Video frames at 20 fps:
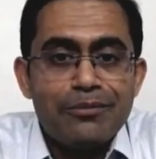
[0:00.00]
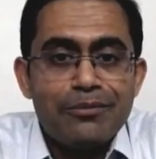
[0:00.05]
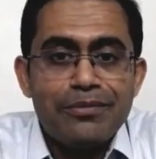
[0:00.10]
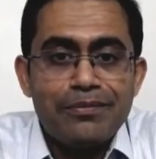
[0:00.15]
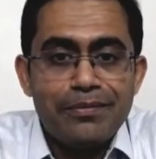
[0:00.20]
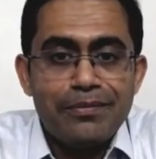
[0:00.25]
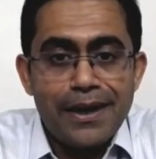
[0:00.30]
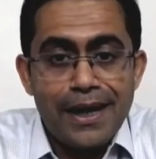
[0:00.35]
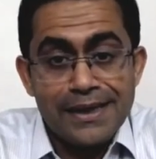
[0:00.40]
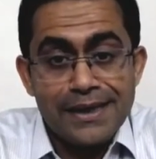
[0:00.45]
keep
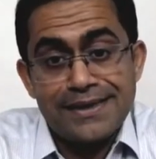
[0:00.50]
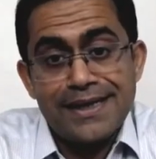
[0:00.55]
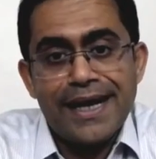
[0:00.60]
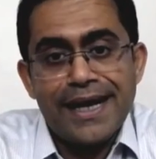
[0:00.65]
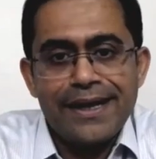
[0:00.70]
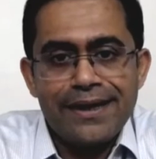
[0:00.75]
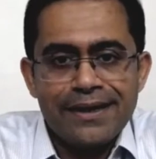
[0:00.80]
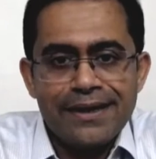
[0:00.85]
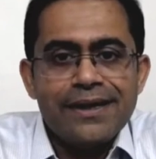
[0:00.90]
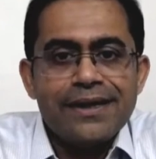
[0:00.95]

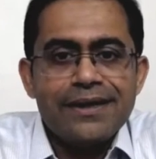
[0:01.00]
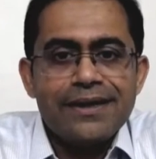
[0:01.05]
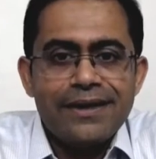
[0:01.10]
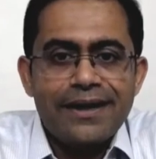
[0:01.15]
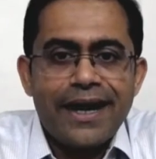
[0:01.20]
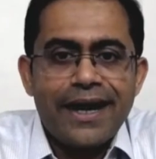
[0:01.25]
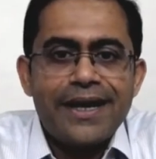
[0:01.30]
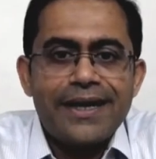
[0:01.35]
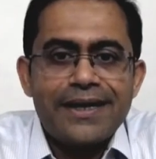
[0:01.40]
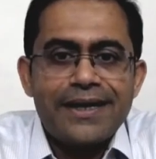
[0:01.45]
aside,
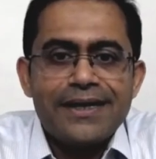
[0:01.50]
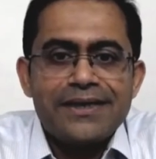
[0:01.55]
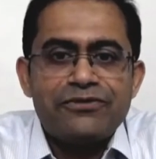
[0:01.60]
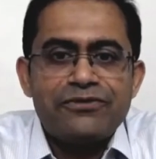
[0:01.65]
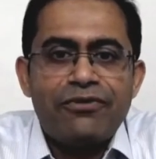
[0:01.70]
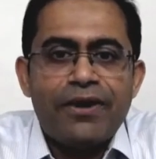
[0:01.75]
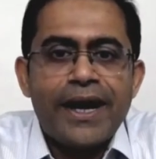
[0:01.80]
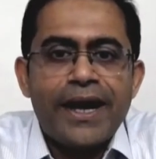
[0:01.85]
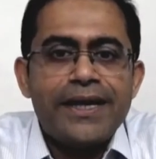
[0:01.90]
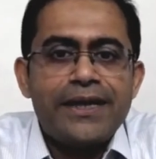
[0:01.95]
right?
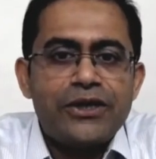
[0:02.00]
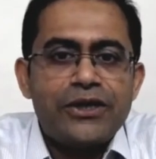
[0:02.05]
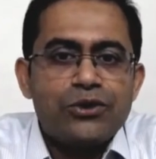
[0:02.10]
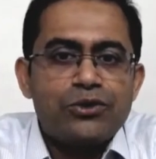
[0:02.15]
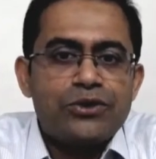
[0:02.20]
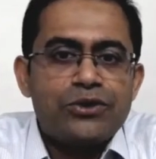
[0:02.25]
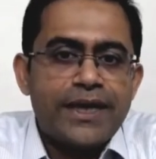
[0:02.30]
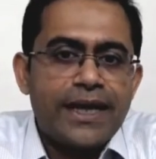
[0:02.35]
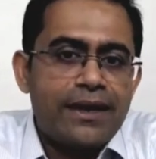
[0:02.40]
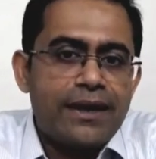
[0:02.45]
It's fine
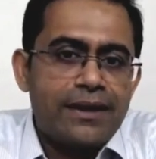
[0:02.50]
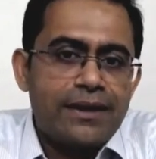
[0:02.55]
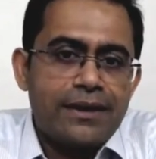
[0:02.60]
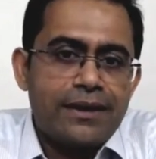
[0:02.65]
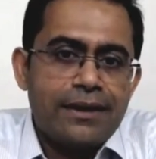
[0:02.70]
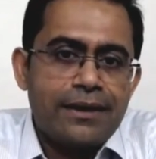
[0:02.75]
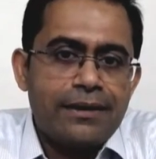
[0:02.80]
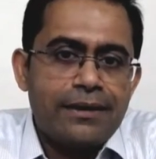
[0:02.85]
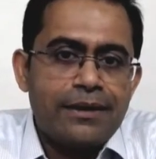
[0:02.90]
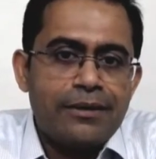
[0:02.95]
to
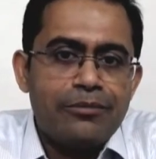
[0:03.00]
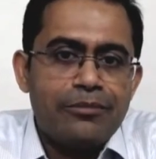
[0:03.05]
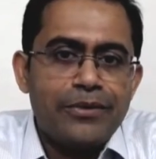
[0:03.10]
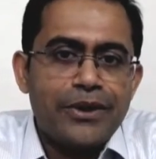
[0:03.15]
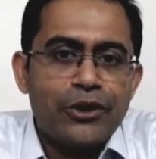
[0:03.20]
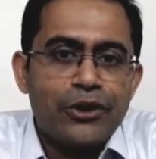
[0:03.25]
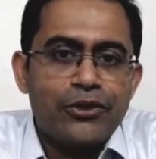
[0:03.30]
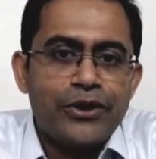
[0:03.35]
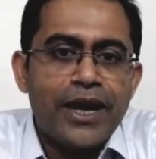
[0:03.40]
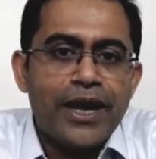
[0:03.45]

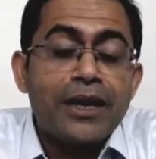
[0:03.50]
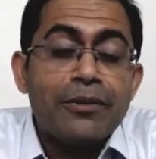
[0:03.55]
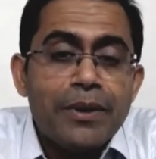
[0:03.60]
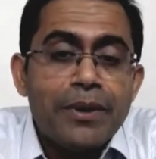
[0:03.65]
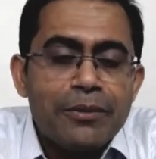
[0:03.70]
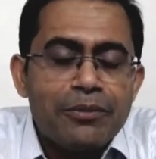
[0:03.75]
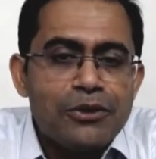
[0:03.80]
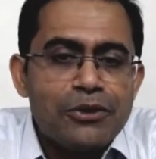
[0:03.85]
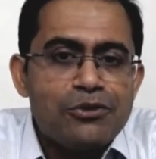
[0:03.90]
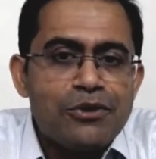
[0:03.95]
tell, young
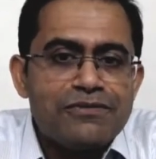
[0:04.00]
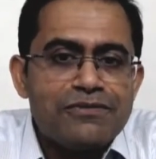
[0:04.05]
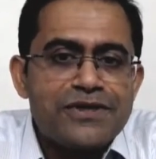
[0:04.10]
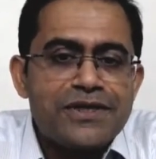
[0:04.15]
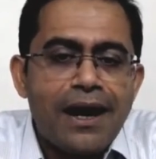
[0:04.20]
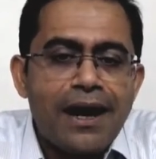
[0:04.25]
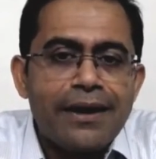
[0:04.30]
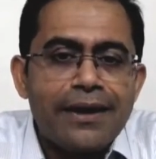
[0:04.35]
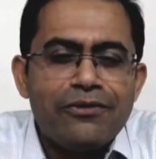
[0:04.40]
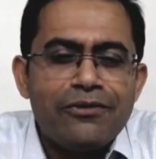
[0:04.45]
people who have
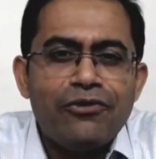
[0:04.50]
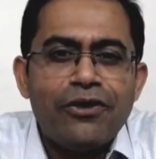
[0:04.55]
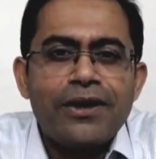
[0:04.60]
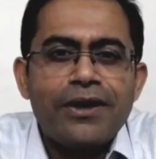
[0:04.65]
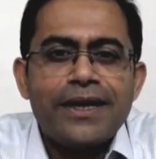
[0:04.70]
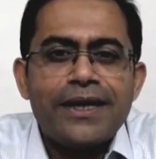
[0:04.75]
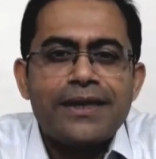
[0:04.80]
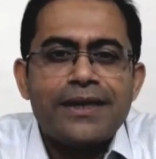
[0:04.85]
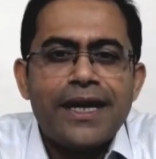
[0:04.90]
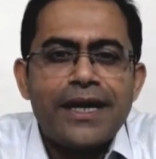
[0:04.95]
started
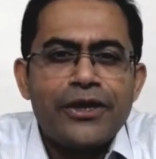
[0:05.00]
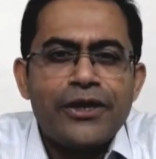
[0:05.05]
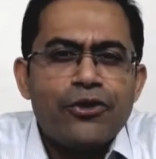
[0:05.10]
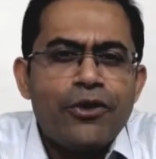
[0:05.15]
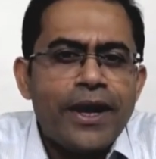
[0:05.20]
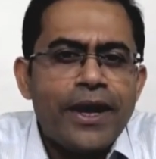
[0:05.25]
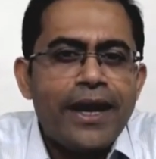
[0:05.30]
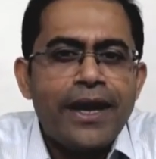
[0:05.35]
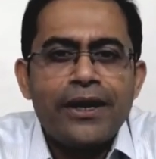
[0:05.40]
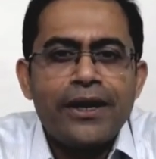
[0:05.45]
working that,
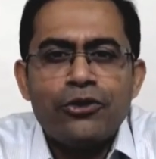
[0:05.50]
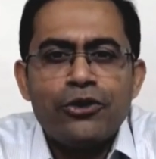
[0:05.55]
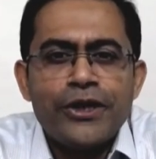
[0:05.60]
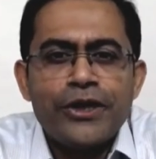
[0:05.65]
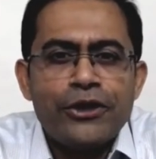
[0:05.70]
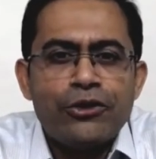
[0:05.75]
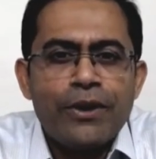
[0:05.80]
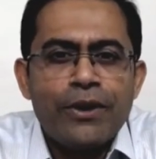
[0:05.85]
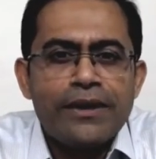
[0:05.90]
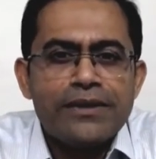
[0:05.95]
hey, you
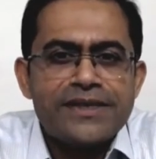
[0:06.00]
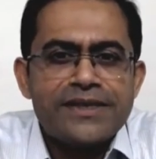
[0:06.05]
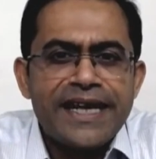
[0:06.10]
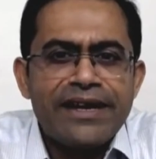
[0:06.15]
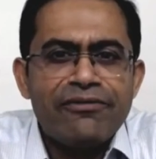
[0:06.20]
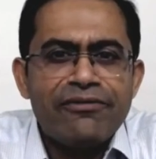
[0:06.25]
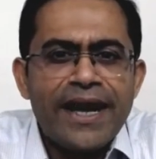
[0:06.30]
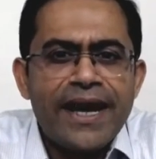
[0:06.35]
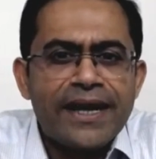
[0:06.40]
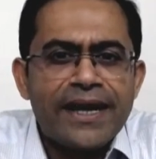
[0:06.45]
need to
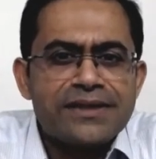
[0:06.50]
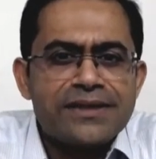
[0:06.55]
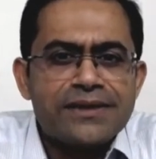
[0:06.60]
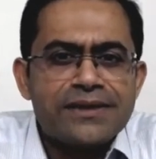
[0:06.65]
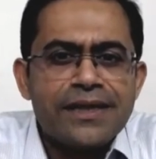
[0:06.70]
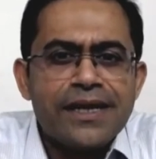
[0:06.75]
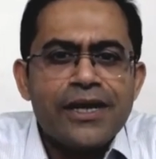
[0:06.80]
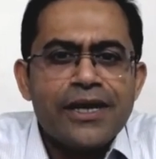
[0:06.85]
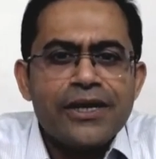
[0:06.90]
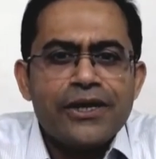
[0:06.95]
save
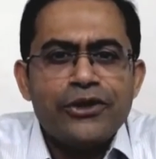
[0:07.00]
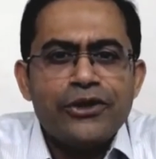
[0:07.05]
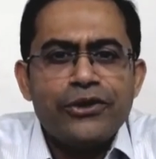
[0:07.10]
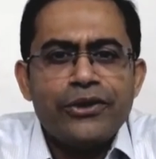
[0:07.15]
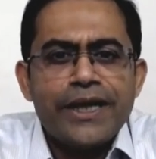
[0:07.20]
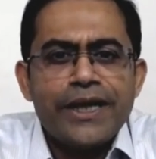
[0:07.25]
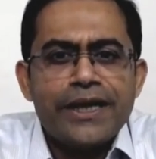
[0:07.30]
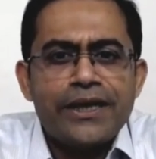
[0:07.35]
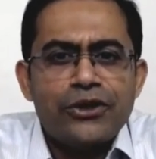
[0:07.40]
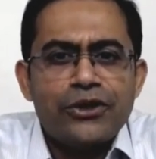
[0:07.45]
X,
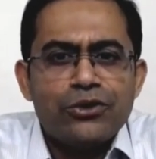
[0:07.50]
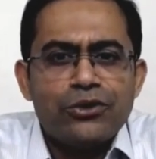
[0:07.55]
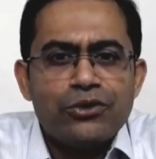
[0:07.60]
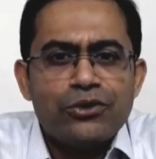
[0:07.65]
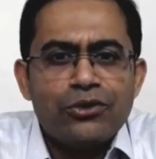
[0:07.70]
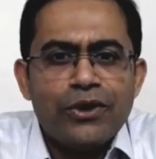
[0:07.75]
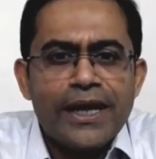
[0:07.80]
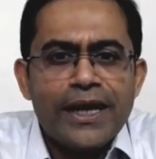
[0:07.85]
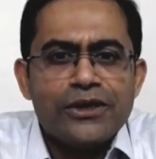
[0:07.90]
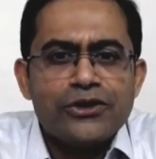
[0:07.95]
you need
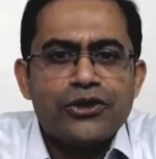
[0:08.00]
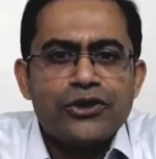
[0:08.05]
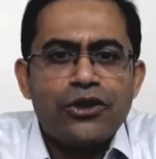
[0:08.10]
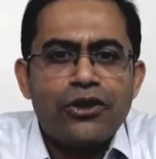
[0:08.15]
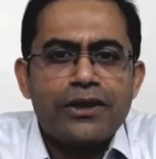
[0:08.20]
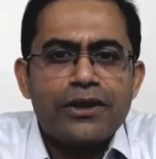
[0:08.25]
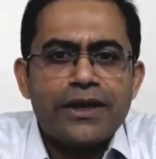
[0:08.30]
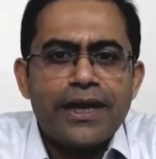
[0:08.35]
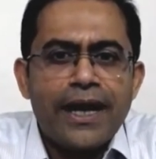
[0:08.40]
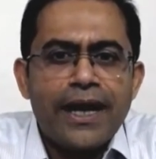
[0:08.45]
to
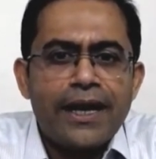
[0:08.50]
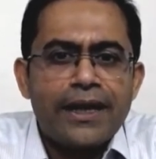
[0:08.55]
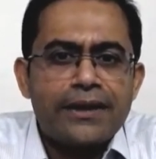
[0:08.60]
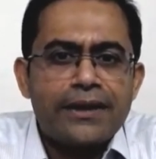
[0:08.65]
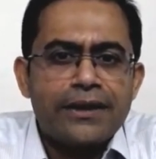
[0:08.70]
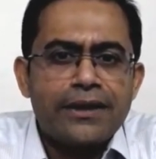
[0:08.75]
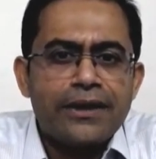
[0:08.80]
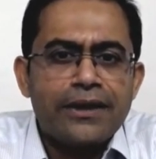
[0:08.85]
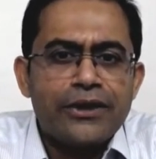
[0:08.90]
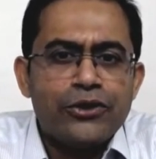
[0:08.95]
ensure
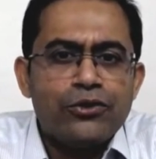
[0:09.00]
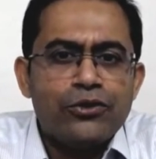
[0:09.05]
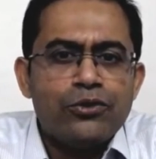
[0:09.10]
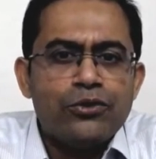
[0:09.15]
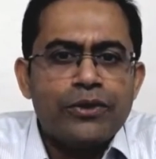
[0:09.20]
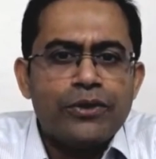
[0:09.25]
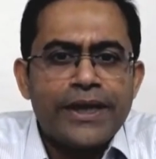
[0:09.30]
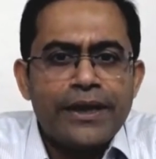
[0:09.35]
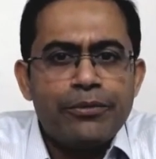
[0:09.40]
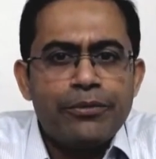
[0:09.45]
that
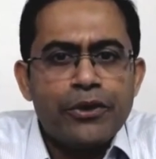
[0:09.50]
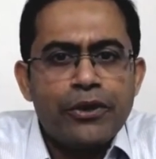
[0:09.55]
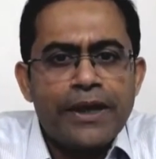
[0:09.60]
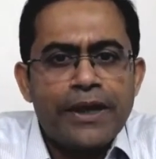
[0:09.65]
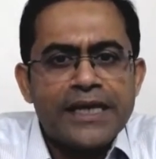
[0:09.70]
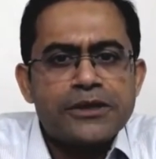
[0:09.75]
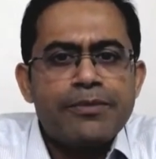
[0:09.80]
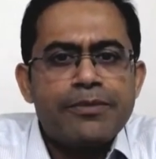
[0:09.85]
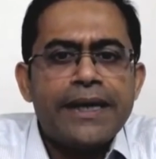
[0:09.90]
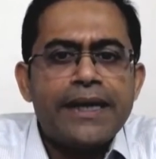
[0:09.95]
you keep
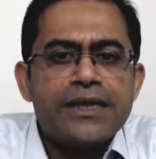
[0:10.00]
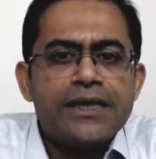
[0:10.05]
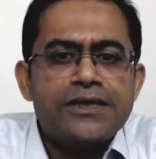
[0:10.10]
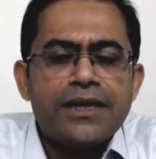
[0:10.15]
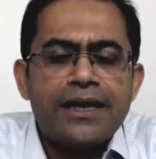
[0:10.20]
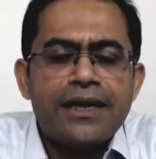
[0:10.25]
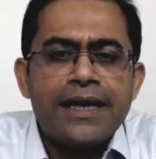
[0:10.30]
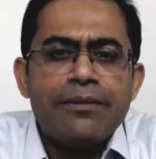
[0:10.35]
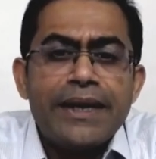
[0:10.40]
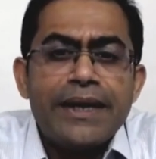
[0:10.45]
your
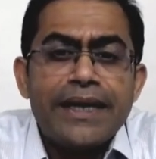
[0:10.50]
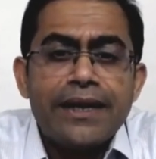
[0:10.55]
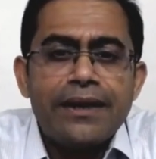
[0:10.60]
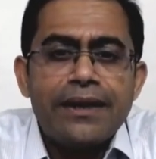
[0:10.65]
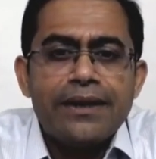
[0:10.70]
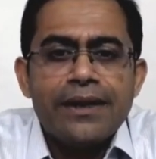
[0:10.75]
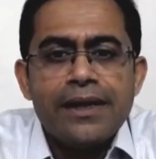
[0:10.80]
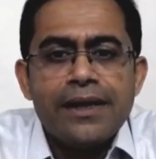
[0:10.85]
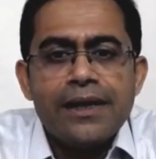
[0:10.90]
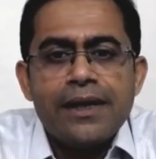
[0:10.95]
expenditure
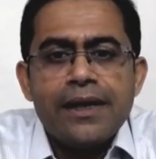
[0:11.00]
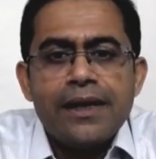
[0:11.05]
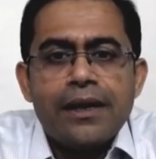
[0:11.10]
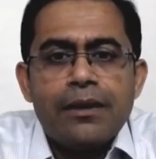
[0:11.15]
limited.